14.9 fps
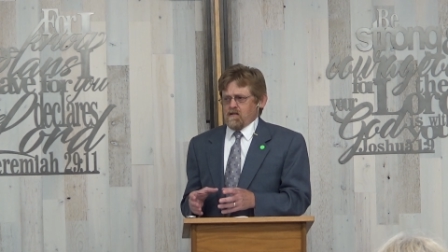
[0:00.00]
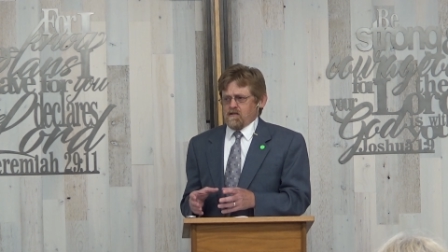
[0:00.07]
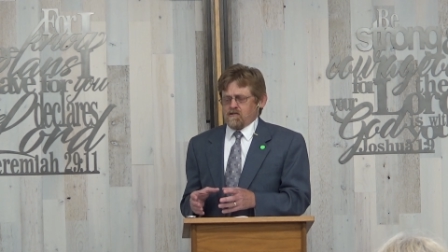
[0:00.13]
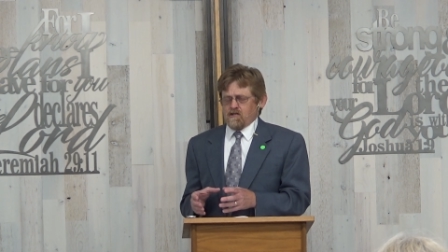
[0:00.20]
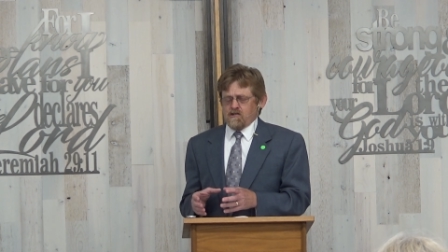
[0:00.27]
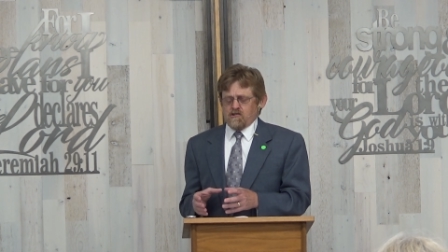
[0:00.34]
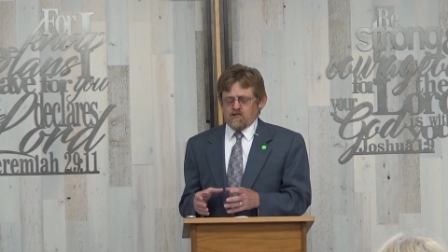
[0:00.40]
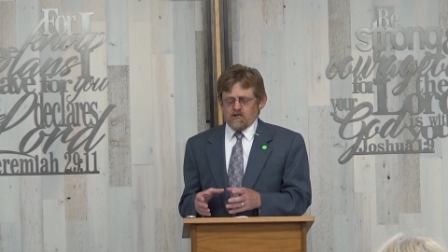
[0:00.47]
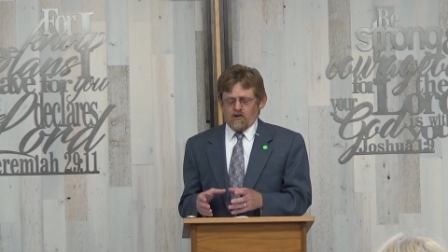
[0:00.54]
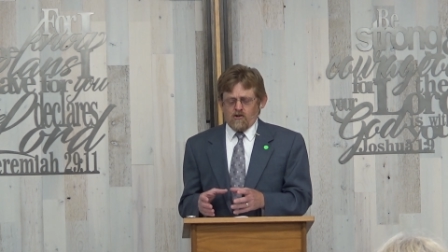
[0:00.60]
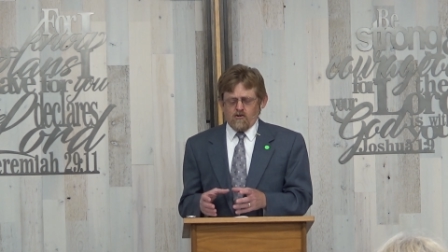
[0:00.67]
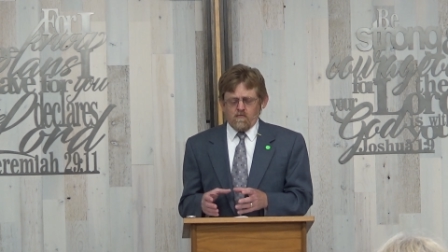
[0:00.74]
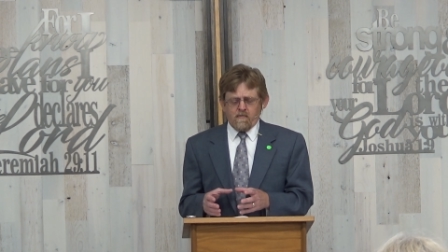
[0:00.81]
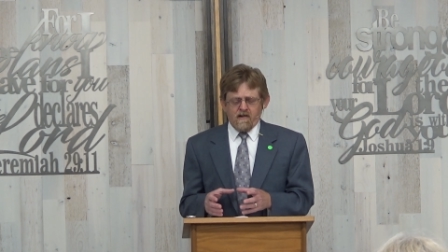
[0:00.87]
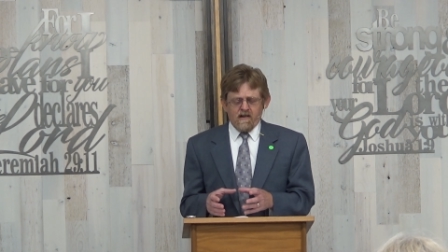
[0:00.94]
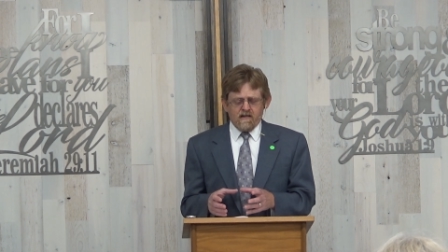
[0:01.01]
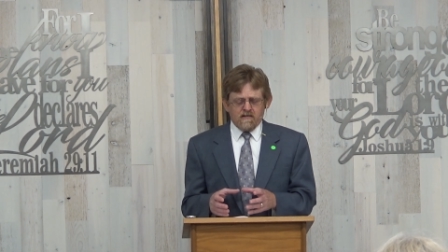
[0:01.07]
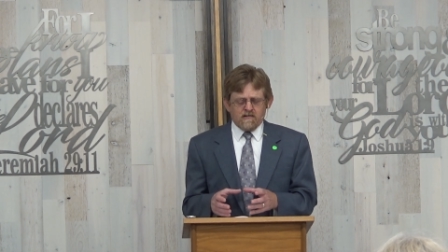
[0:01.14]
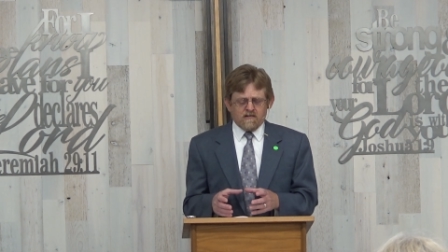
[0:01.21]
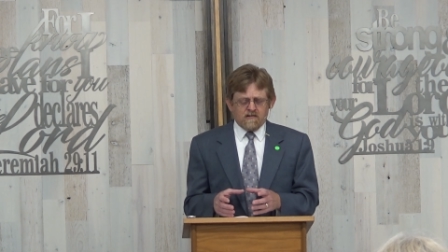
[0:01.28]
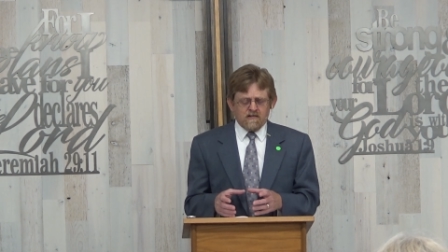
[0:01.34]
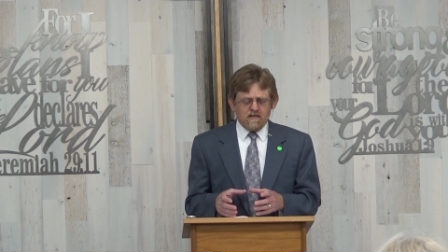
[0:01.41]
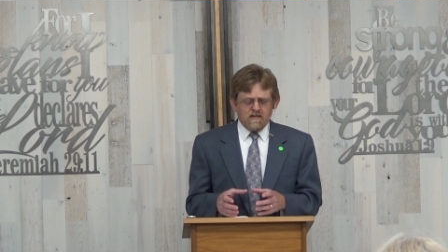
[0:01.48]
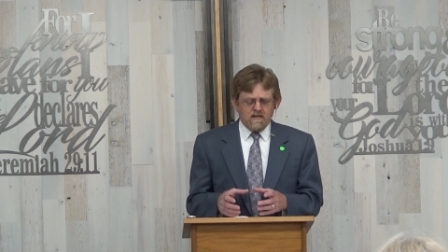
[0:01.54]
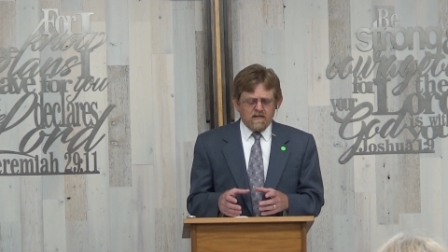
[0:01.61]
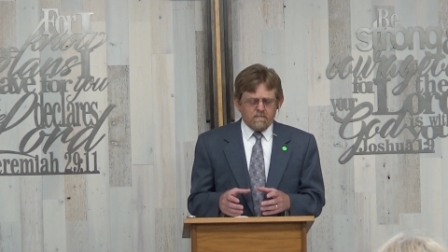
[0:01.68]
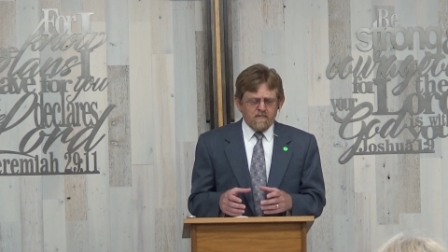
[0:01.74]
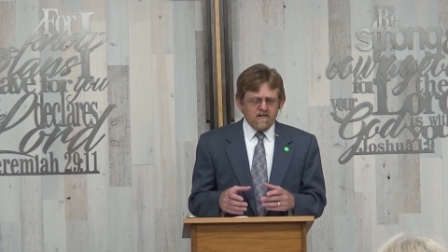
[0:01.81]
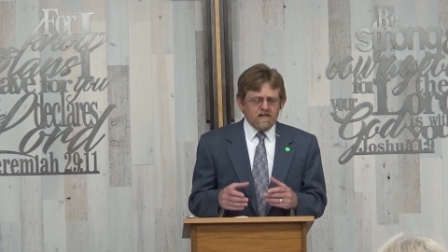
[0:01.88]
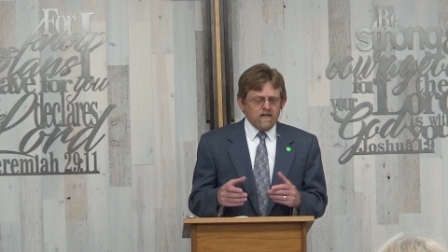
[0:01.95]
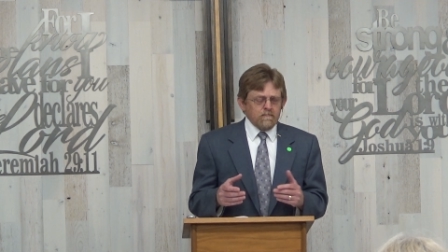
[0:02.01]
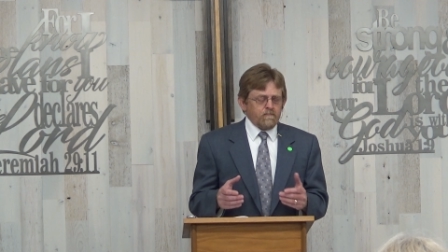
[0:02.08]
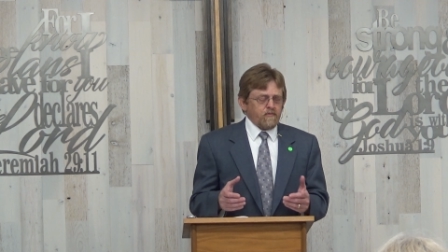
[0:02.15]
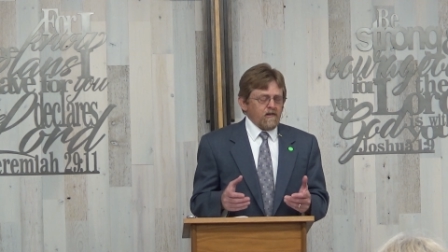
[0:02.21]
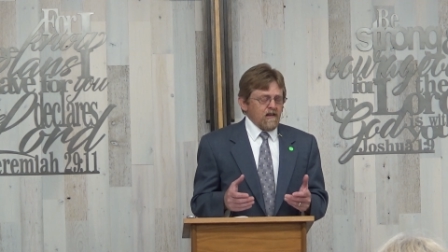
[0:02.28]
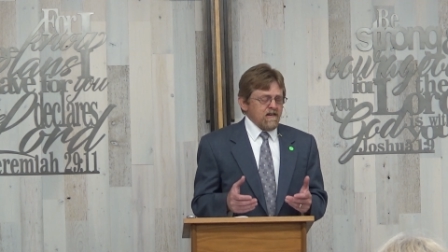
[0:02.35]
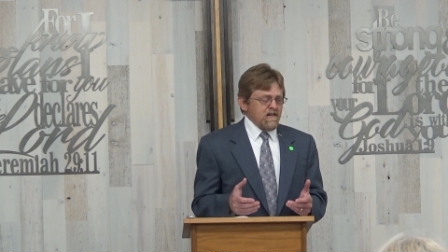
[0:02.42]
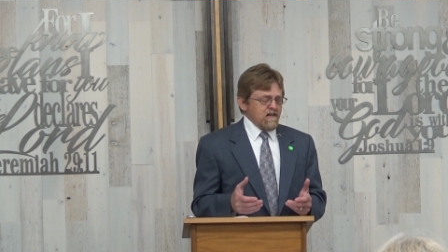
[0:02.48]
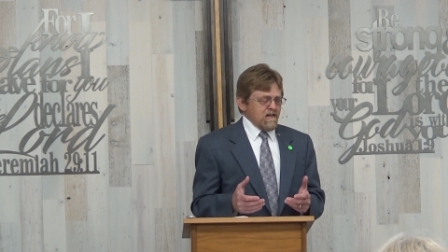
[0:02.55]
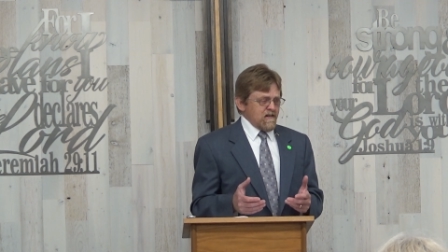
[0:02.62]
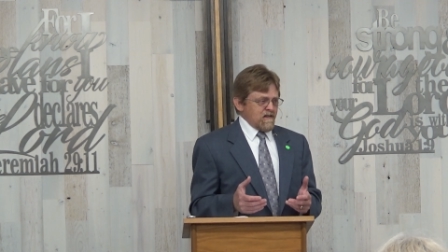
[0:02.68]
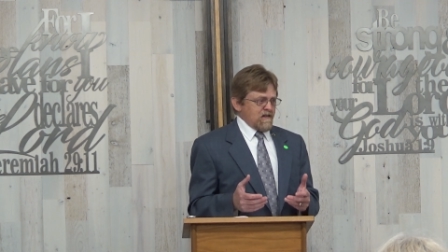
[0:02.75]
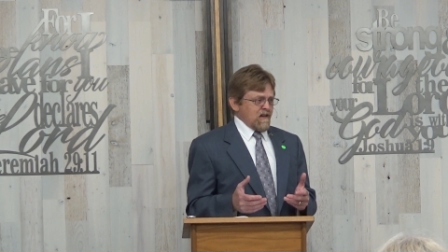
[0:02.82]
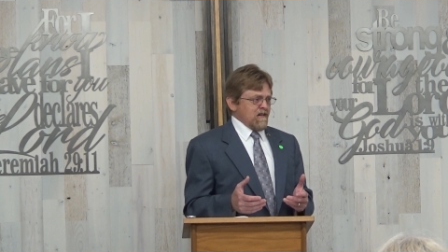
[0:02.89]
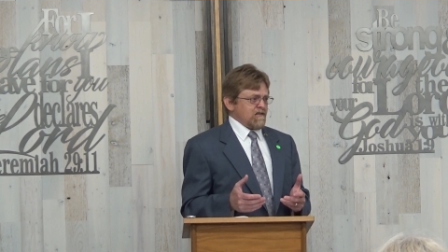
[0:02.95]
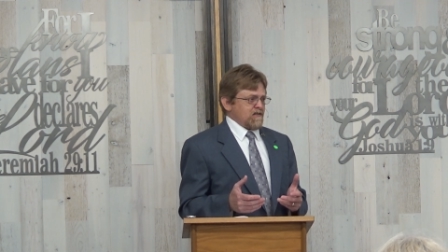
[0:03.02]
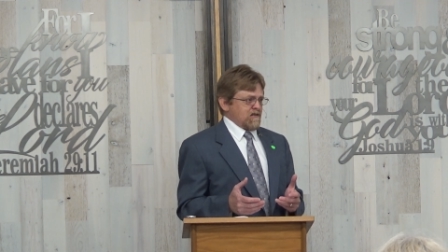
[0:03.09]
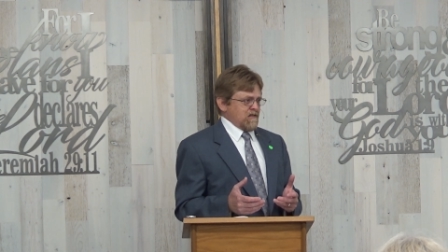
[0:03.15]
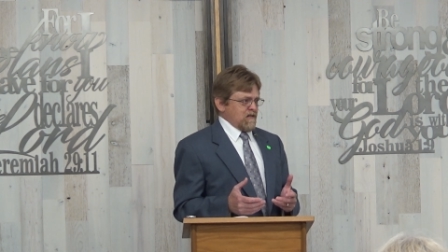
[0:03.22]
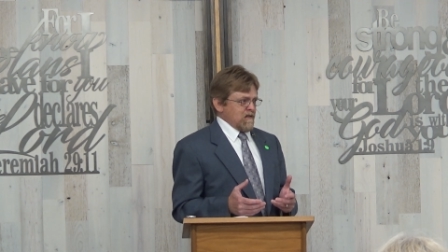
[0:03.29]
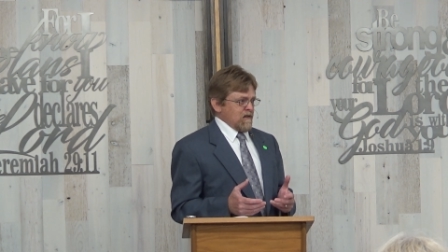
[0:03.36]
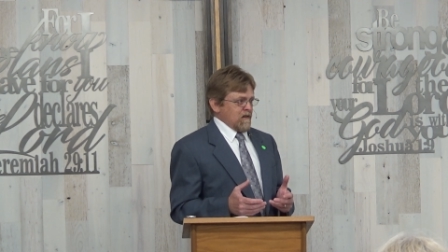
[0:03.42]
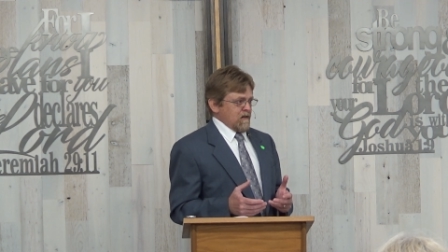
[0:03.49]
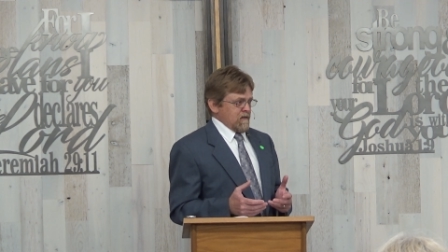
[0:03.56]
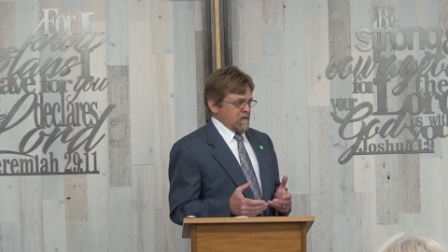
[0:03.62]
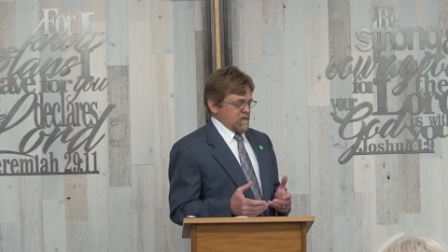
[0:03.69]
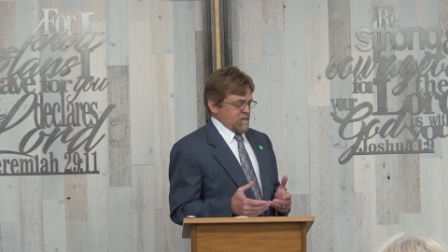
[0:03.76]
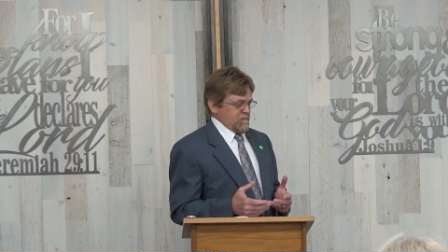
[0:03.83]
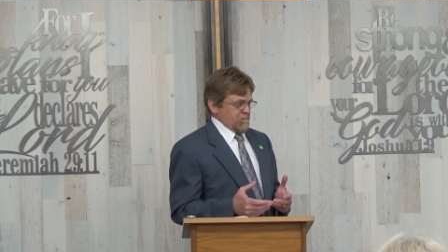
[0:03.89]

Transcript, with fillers: You see, Job has been complaining against God.